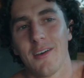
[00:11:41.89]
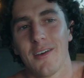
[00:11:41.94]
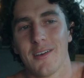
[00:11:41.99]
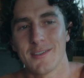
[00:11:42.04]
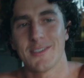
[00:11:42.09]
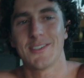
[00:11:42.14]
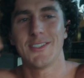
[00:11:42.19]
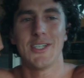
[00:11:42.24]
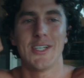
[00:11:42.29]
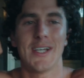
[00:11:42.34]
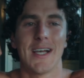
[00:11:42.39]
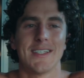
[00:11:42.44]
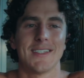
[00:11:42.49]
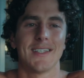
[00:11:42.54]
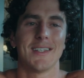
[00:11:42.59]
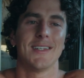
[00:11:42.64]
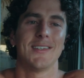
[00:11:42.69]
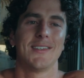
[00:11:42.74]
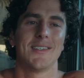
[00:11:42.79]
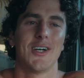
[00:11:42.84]
I'll see you guys
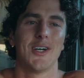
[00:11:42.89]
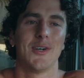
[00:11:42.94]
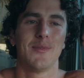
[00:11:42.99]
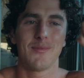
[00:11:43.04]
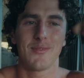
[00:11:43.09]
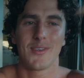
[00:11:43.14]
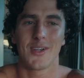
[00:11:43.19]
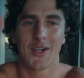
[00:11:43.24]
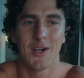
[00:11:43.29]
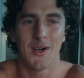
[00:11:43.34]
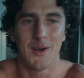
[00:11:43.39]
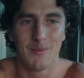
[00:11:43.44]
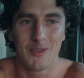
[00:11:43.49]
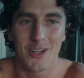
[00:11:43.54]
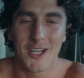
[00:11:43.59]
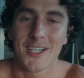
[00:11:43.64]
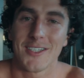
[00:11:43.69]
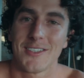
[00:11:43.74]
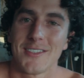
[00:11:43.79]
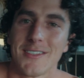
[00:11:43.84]
at the top. God
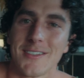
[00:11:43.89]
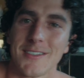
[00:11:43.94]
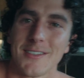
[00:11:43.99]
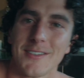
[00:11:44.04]
bless.